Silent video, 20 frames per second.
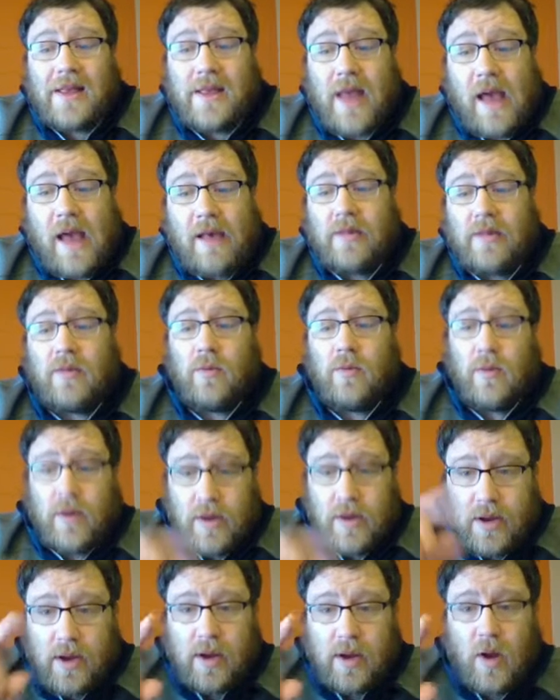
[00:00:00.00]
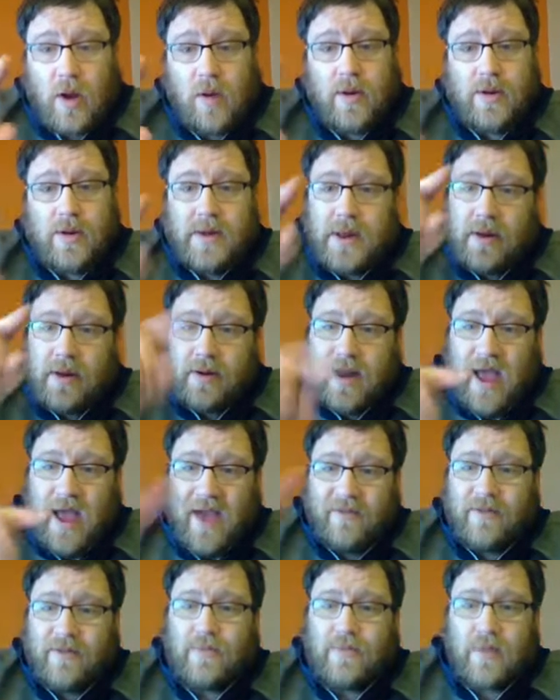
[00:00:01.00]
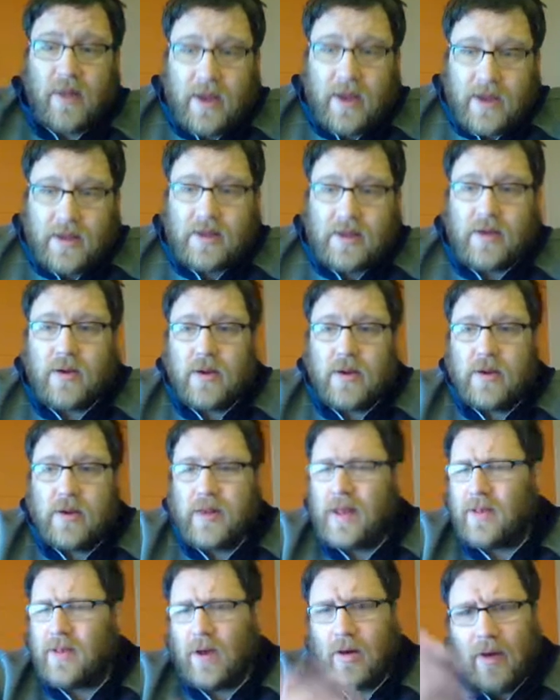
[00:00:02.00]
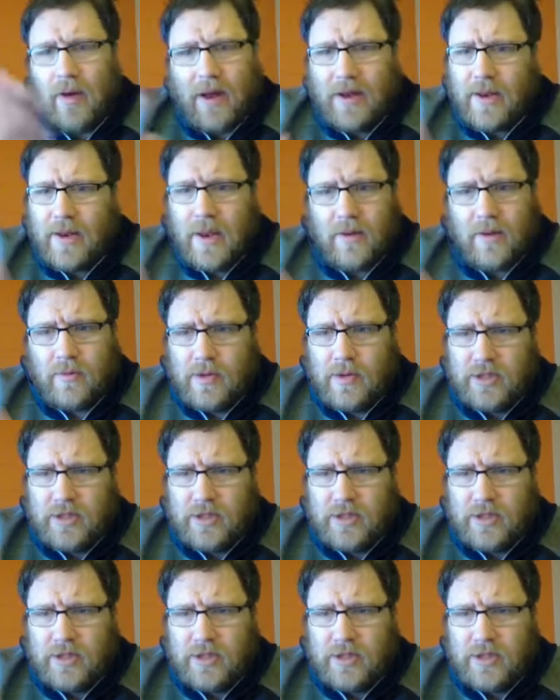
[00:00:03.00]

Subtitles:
text where you can go in there and have it play it to you. That's all I did.